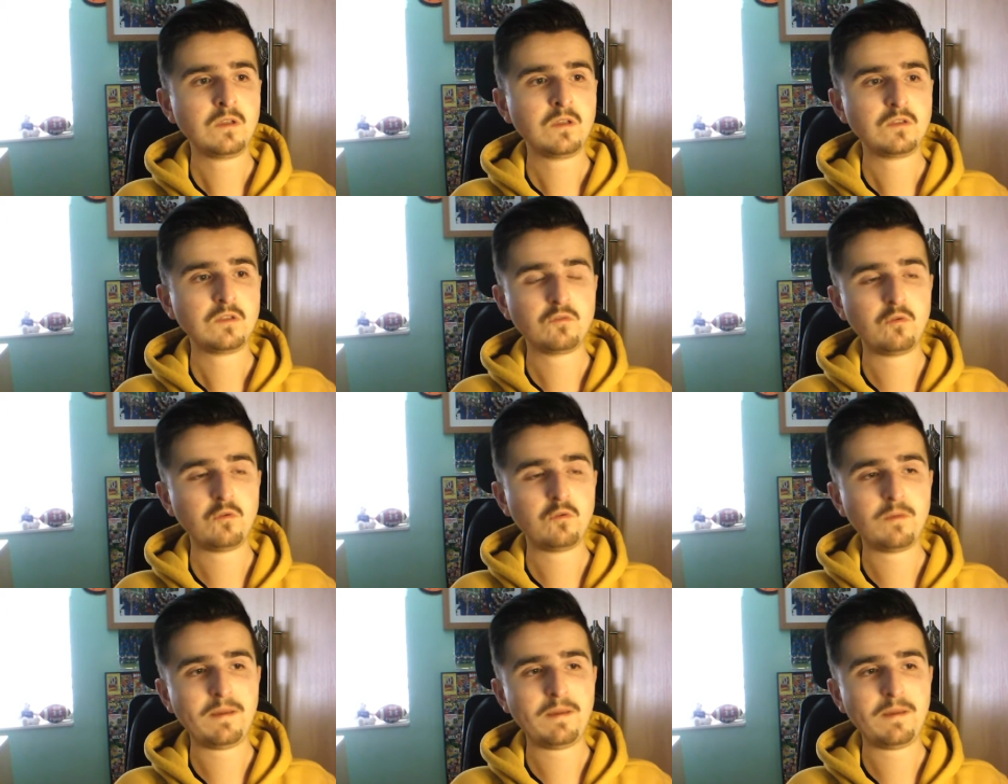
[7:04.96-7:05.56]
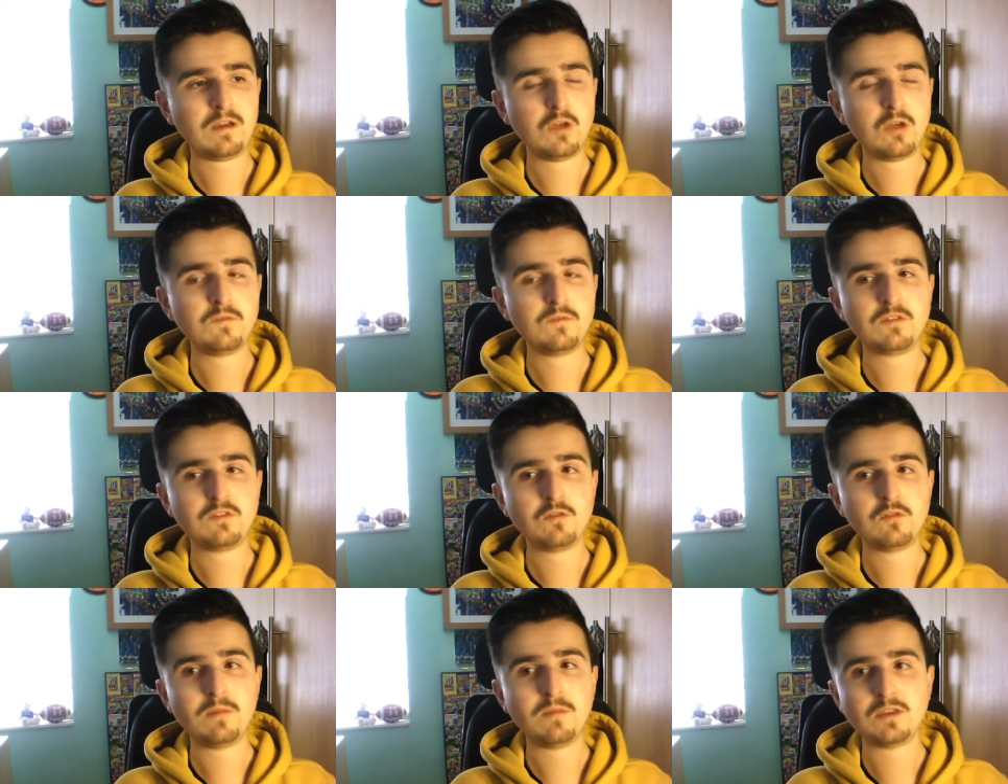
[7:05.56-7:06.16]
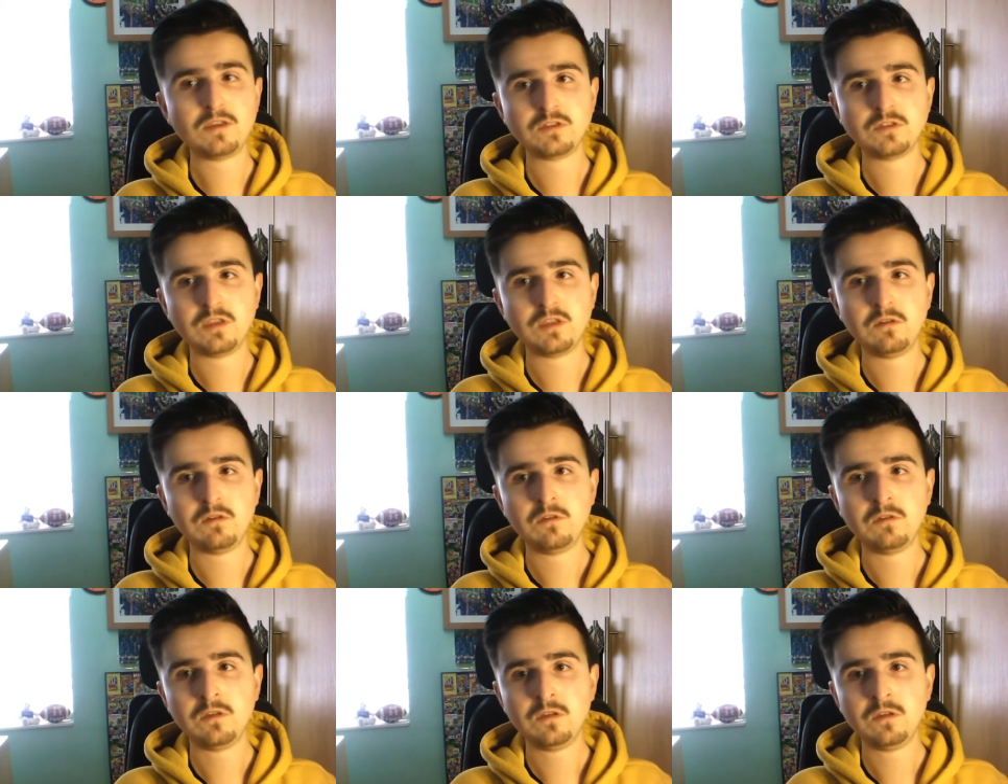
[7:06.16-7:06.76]
talk about COVID too much,
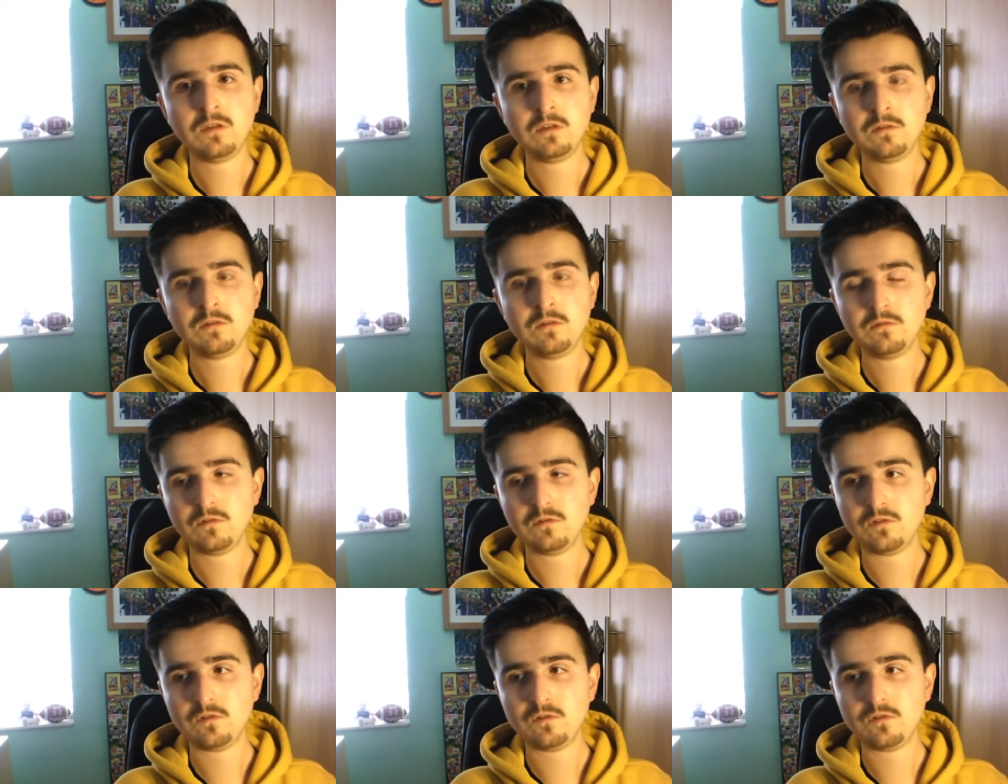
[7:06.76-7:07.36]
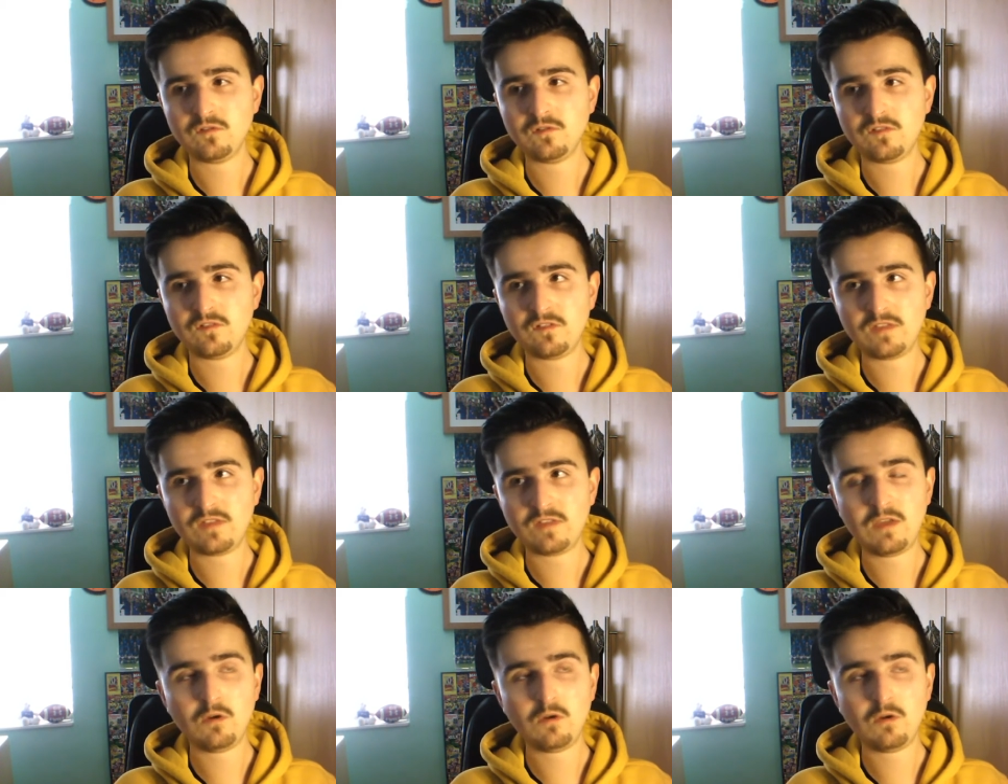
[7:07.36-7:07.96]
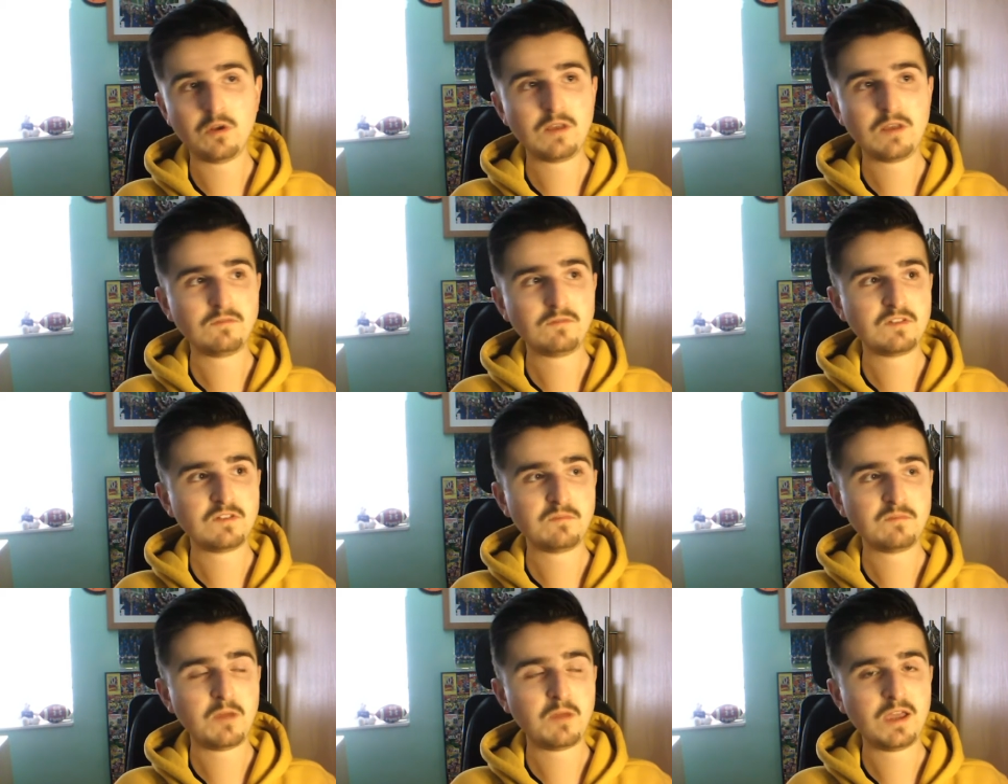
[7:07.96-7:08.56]
because it's just on
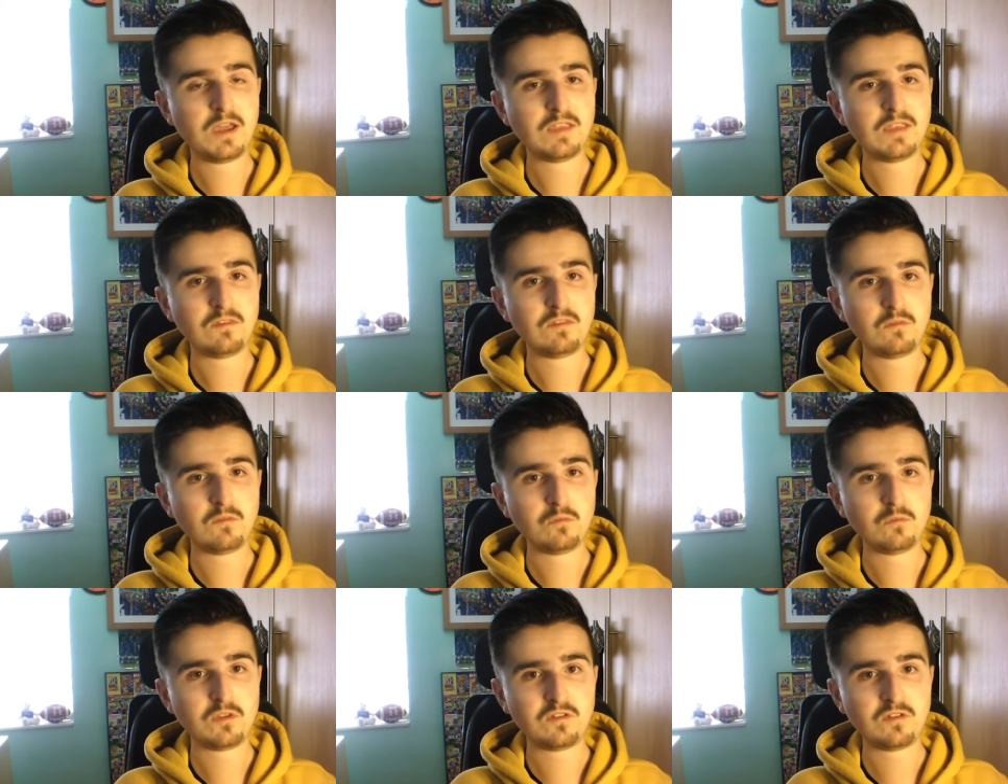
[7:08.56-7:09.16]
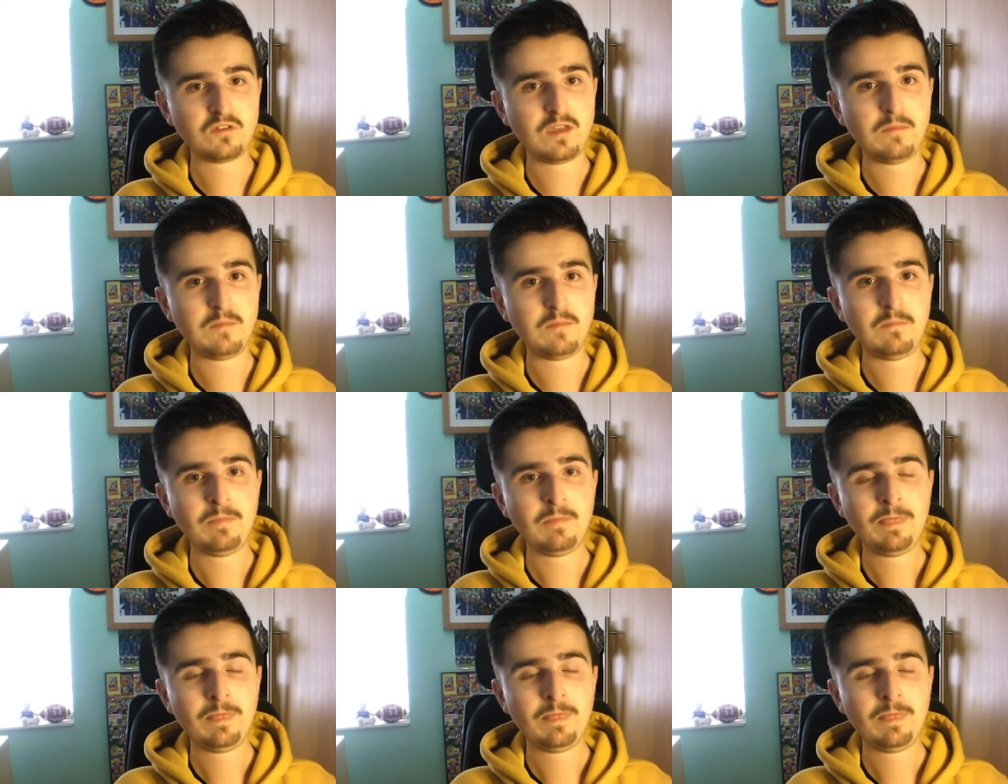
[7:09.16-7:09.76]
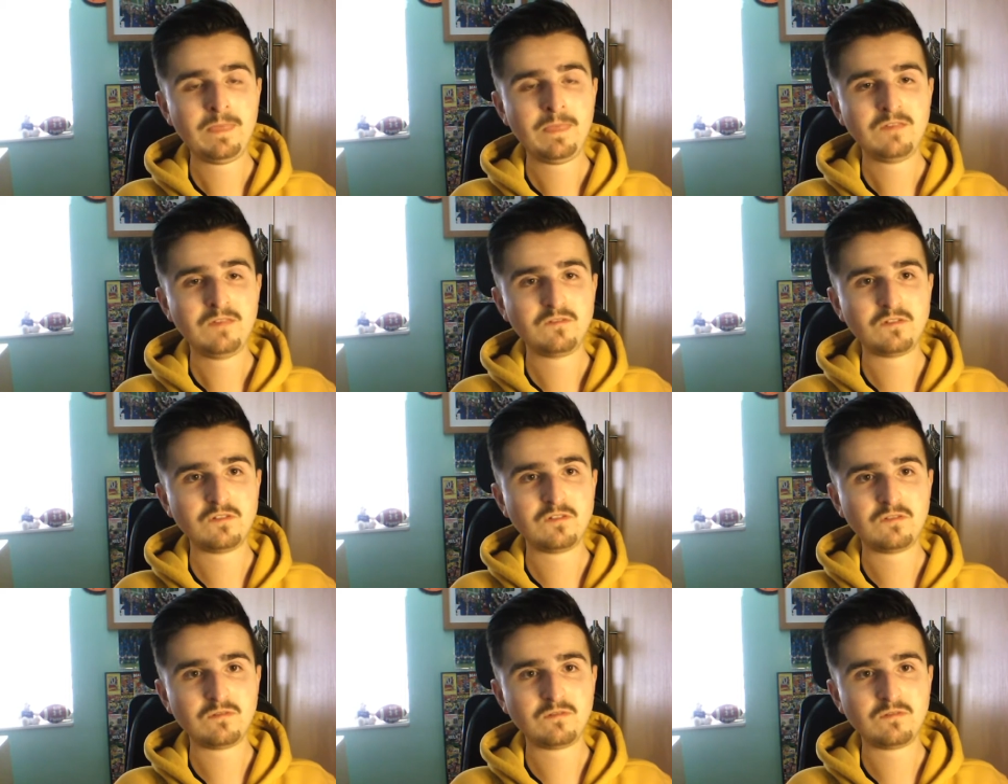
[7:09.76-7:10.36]
everyone's minds all the time. So
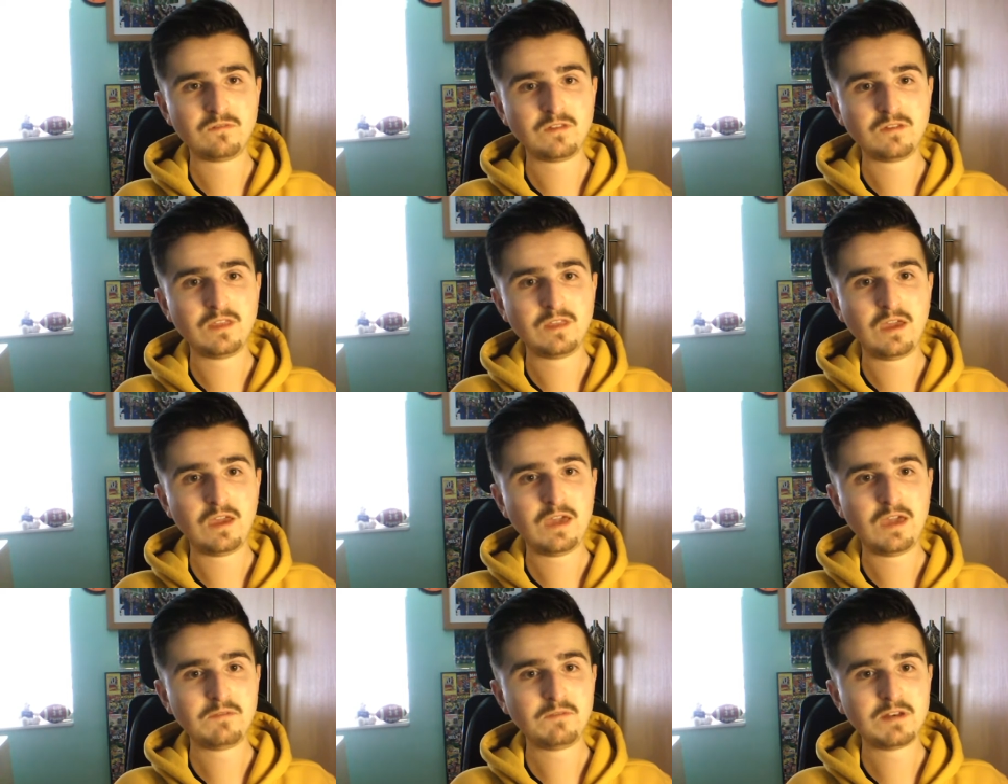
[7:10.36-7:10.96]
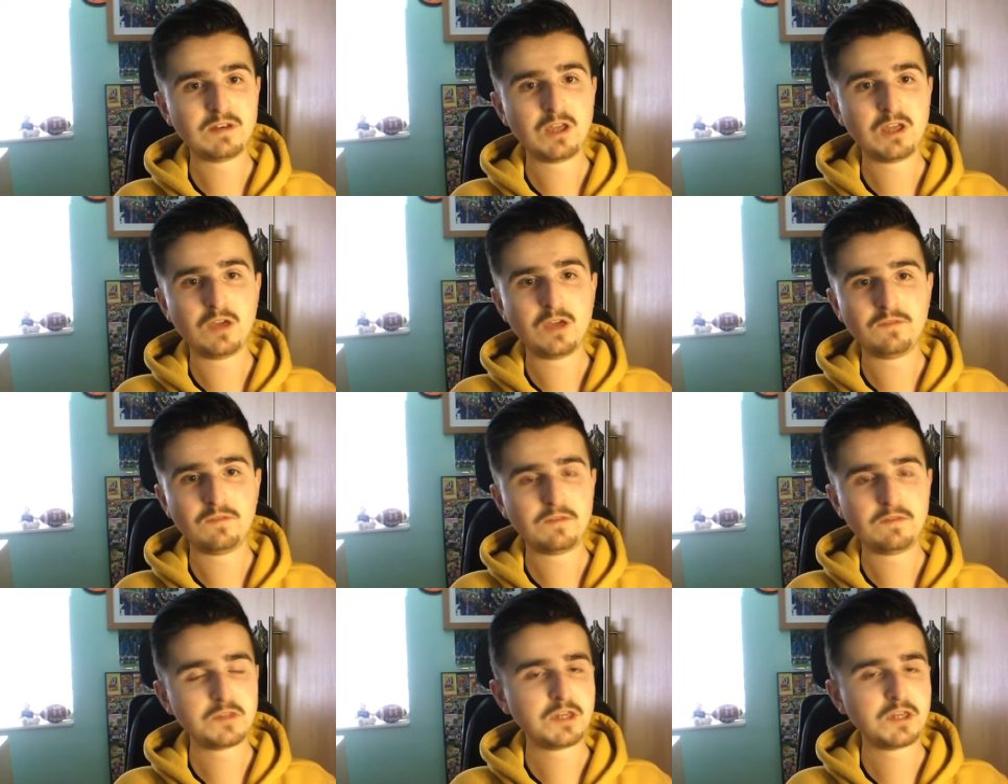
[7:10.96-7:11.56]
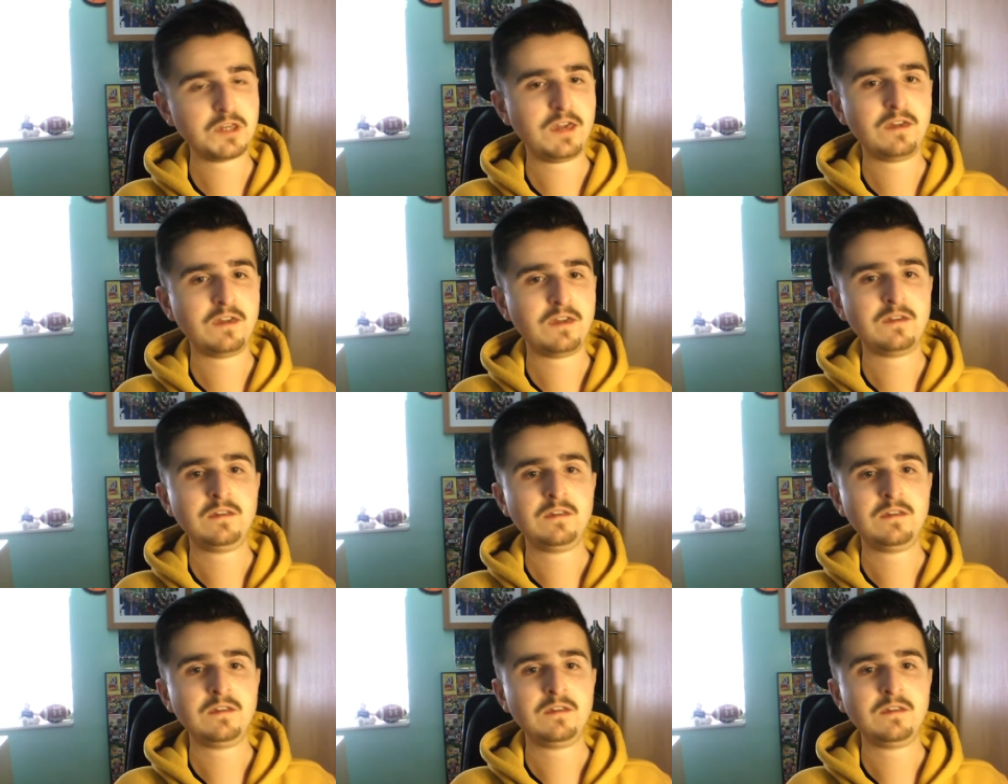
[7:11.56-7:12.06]
just, have a laugh, have a chat.